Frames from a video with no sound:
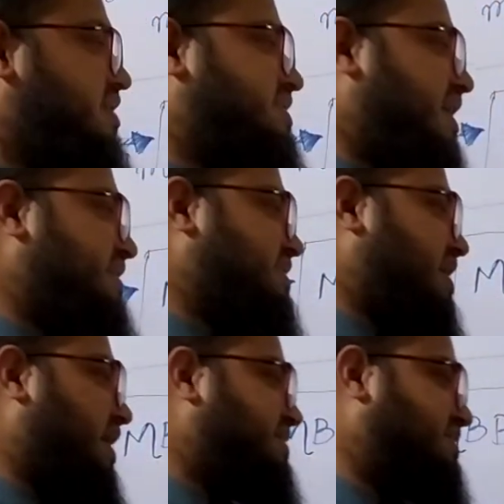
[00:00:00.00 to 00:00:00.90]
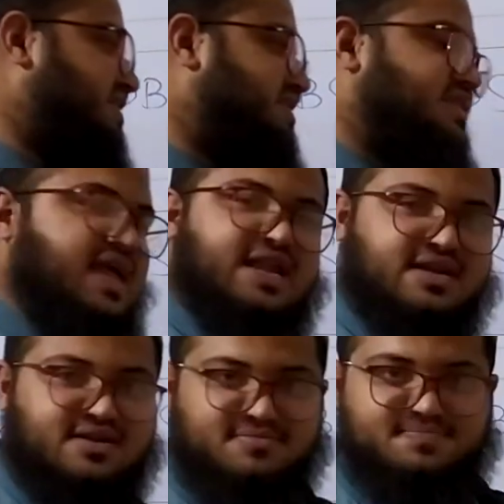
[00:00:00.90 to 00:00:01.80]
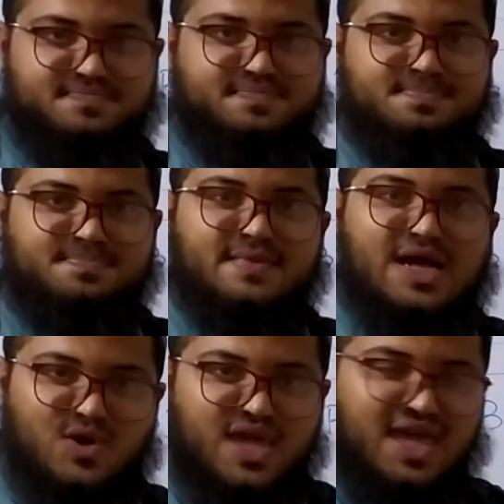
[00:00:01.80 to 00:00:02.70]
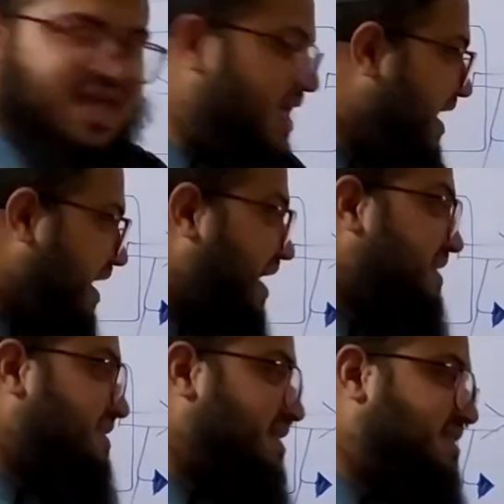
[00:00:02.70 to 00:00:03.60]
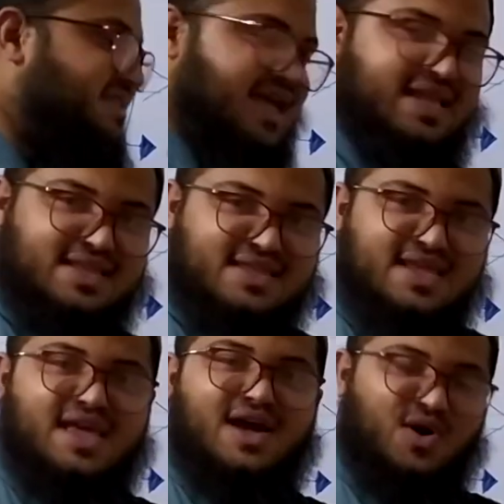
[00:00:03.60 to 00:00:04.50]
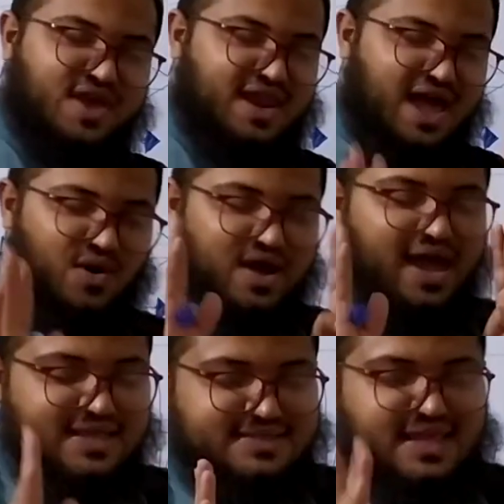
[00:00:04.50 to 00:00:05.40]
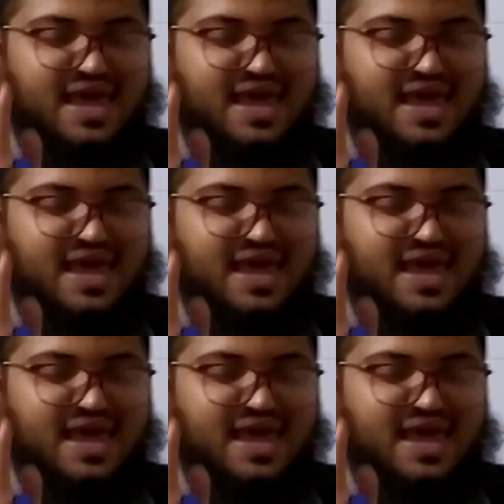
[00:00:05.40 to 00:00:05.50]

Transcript: It says consistent. Okay, consistent. Okay, now guys,